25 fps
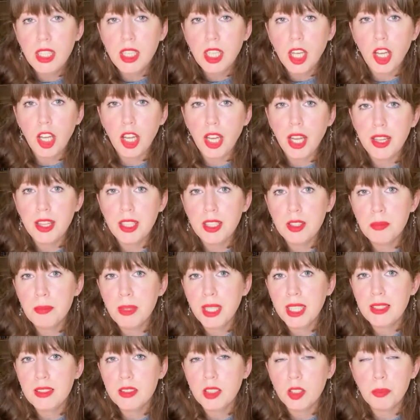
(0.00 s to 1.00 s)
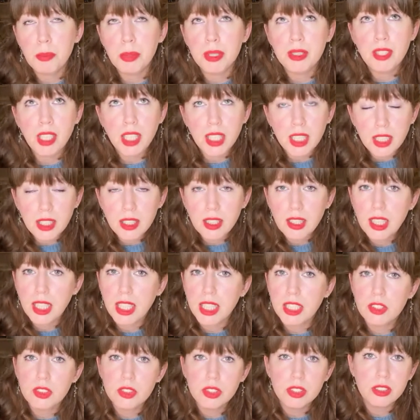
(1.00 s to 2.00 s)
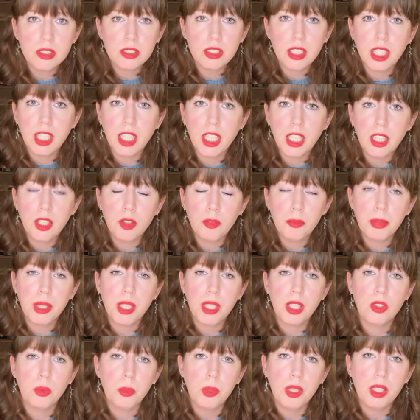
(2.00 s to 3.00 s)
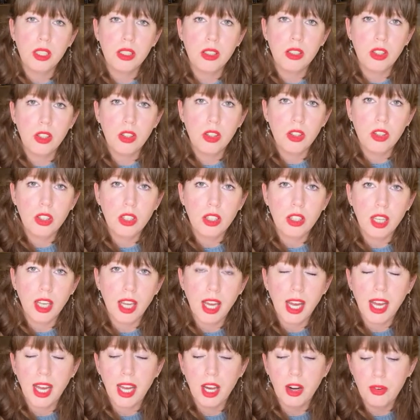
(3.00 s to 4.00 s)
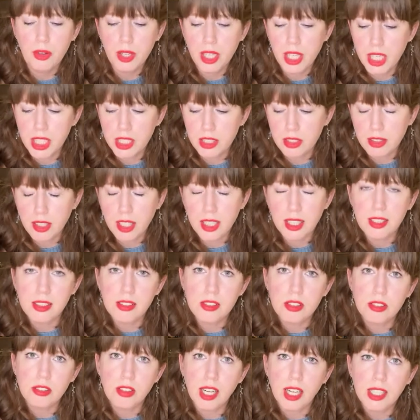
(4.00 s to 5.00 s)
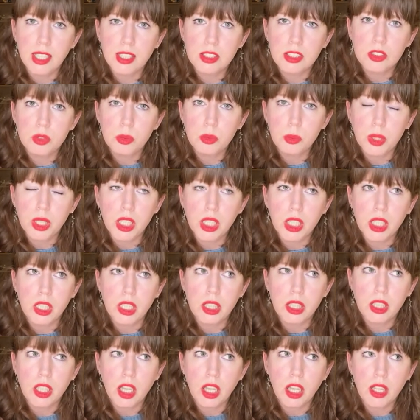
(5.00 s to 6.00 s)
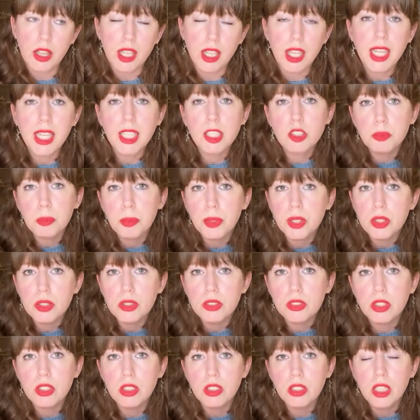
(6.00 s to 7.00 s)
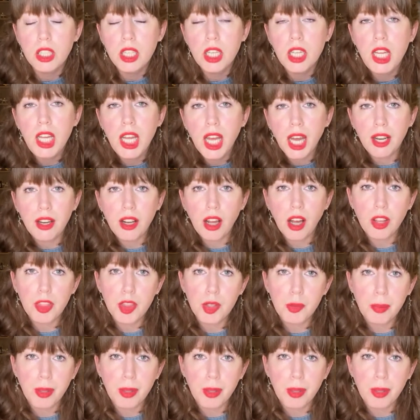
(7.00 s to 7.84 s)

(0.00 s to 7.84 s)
And this makes it particularly interesting because we can look at how it interacts with the Higgs boson and other